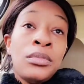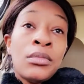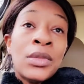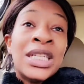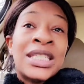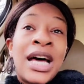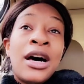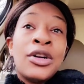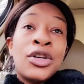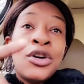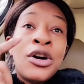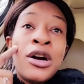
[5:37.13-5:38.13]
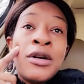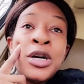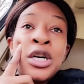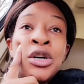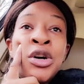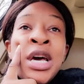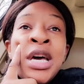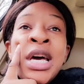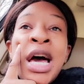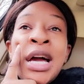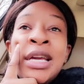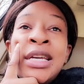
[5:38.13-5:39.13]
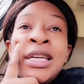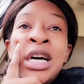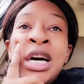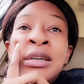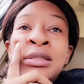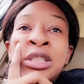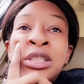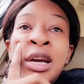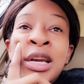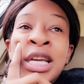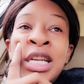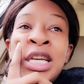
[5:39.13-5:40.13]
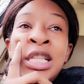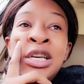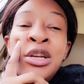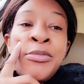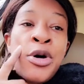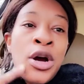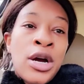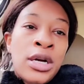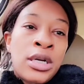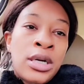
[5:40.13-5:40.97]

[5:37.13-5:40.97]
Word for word: it's all normal. I can start eating a little more